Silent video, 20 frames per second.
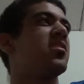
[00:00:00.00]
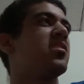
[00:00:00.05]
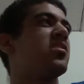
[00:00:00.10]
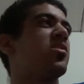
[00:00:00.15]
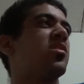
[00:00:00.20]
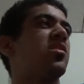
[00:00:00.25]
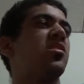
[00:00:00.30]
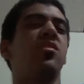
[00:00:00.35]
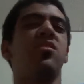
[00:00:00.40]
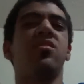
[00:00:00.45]

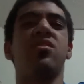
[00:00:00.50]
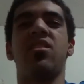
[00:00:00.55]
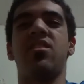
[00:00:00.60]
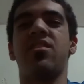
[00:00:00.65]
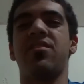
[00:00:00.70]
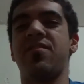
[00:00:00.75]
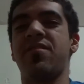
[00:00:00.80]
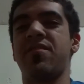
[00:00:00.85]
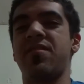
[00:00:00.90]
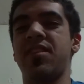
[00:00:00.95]
So I turned
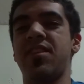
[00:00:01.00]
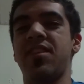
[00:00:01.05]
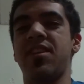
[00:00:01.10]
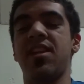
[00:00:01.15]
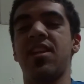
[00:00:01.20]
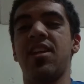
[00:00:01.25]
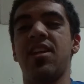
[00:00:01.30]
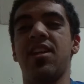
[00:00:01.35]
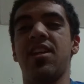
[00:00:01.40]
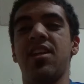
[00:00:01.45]
off
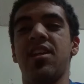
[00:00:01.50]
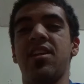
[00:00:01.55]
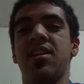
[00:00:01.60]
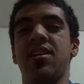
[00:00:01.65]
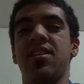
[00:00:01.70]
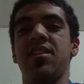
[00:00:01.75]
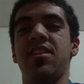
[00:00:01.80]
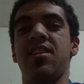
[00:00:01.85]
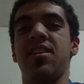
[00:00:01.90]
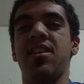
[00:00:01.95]

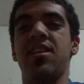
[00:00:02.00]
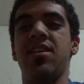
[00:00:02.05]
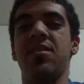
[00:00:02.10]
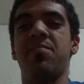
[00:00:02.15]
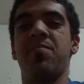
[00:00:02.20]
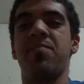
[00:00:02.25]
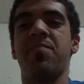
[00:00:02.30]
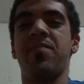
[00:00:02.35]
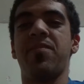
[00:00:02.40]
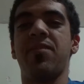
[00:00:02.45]
the
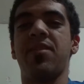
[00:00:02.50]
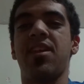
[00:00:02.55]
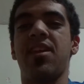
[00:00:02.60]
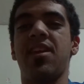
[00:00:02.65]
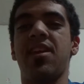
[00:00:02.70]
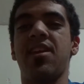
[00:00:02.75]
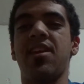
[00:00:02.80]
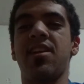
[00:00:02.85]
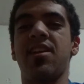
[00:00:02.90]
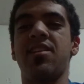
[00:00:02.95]
game
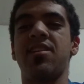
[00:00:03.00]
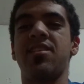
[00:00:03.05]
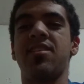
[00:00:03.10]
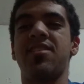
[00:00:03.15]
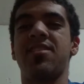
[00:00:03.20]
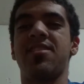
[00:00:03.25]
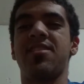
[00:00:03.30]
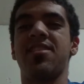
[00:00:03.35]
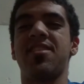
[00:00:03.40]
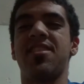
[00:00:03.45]

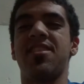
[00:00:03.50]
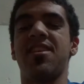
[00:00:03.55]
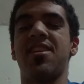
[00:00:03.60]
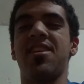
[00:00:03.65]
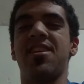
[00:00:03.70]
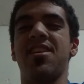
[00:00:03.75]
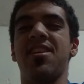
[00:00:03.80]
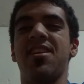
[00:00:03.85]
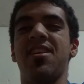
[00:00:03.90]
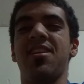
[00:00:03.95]
and
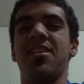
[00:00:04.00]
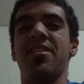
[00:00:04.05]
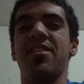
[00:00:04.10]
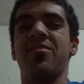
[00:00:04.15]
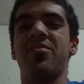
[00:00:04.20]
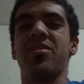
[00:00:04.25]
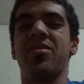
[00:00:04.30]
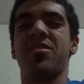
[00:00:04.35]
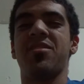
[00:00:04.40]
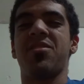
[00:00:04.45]

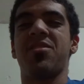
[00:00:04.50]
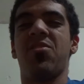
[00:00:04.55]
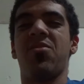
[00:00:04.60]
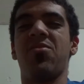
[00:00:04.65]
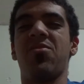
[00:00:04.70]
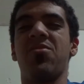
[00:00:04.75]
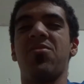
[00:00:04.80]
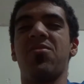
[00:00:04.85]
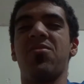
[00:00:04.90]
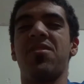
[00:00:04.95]
I went to
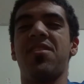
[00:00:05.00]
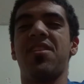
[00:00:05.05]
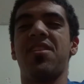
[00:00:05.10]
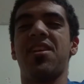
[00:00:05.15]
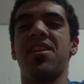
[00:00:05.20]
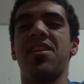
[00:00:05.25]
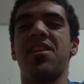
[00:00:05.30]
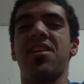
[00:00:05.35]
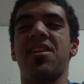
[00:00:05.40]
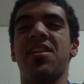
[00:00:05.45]
go
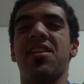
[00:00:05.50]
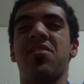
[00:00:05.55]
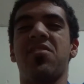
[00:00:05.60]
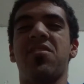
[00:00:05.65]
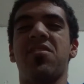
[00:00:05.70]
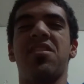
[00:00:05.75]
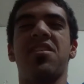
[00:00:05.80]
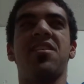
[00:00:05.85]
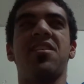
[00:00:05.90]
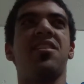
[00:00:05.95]
lie
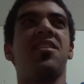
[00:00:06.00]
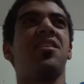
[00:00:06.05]
down,